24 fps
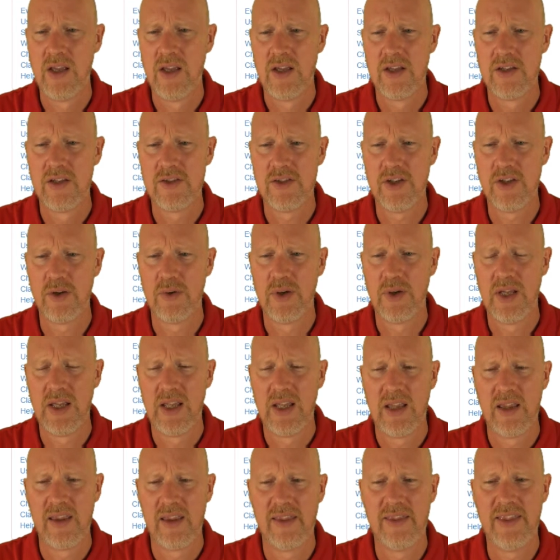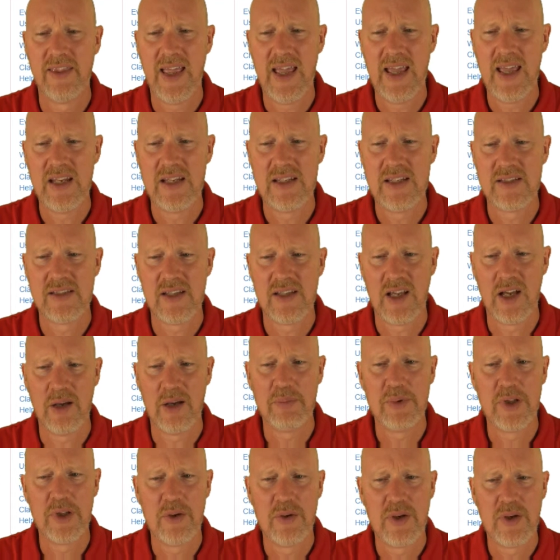So that is
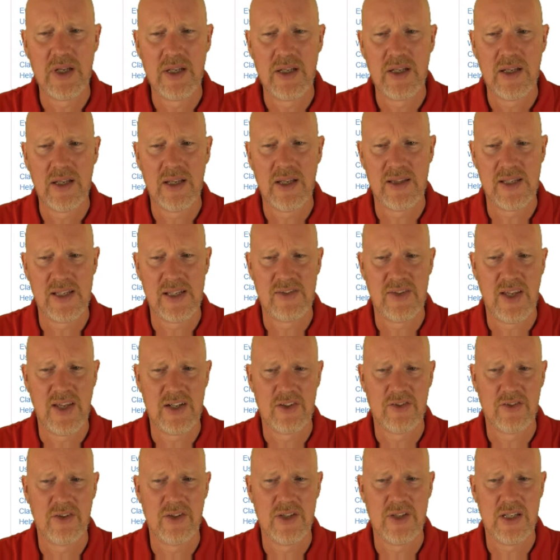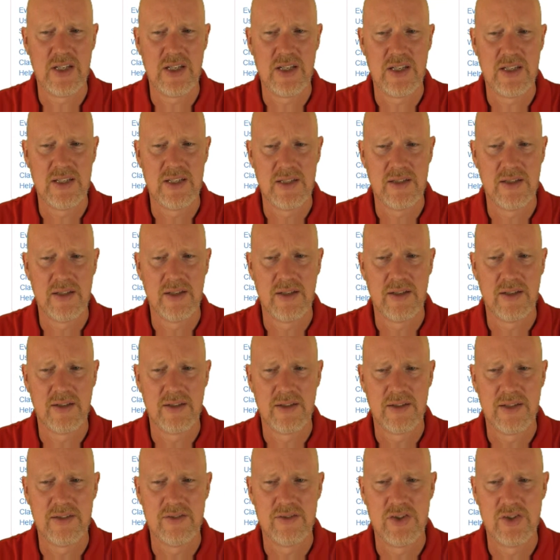uploading, and that's actually
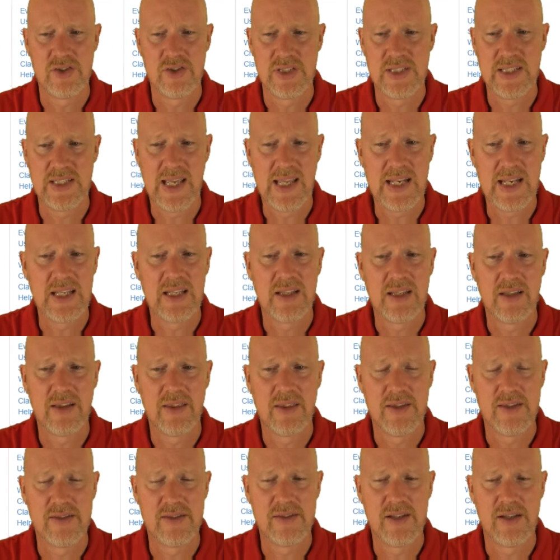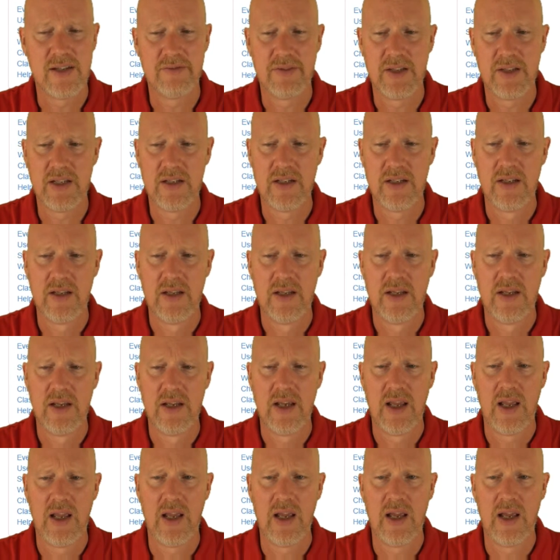just getting the stuff in.
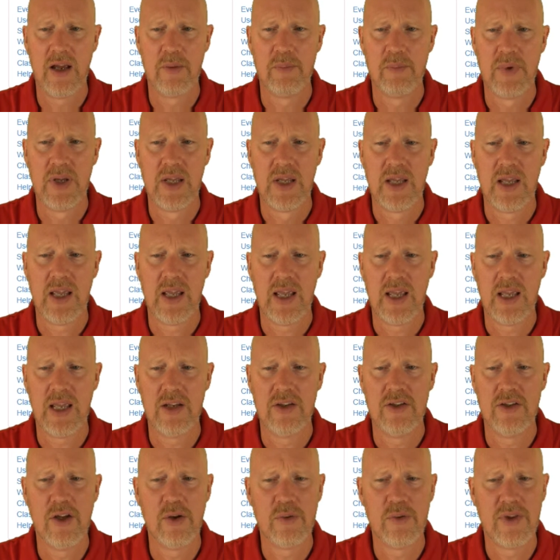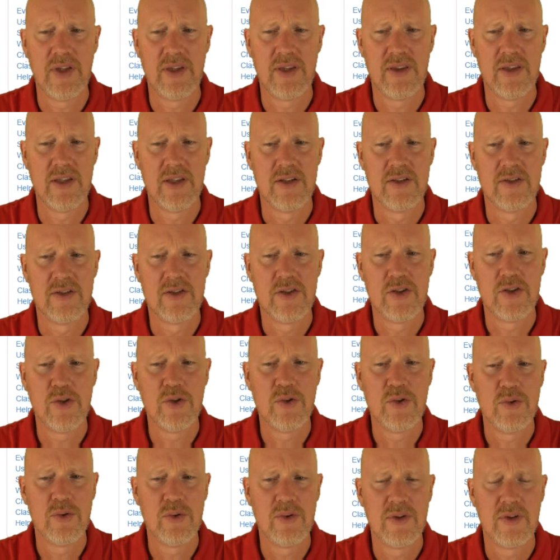And note that the
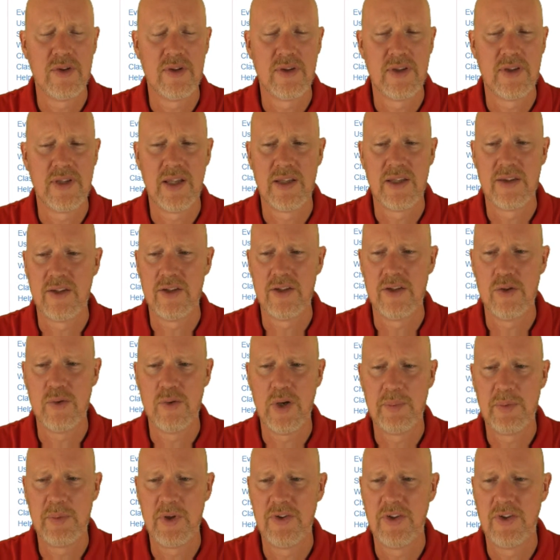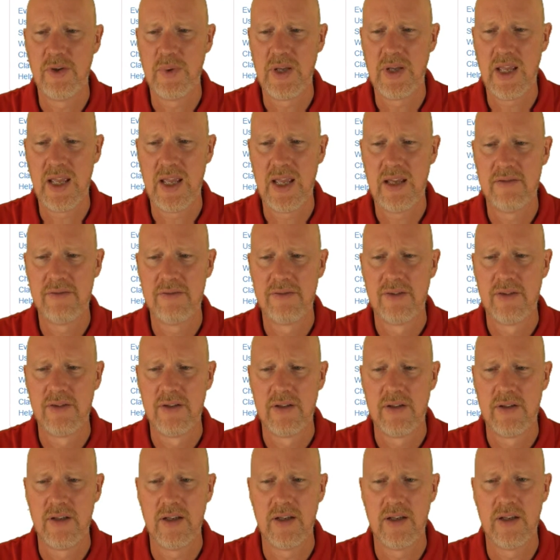new uploads that we have,
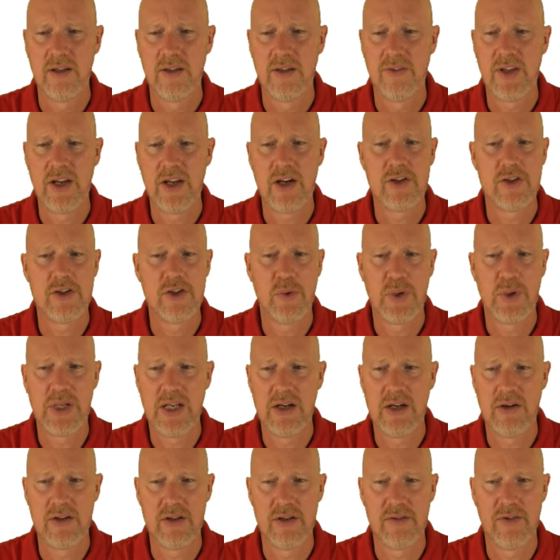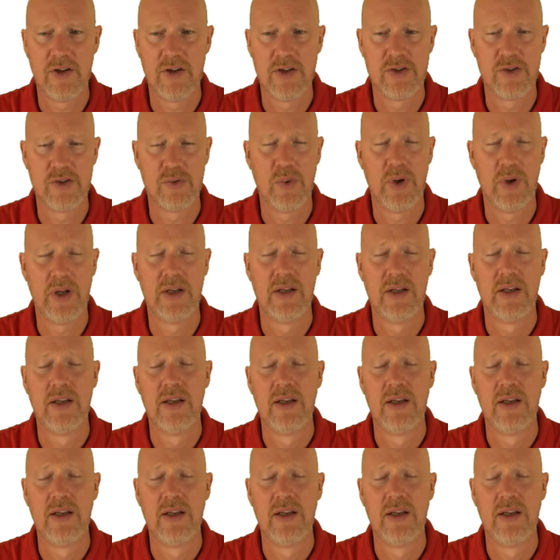they aren't showing here under version 1.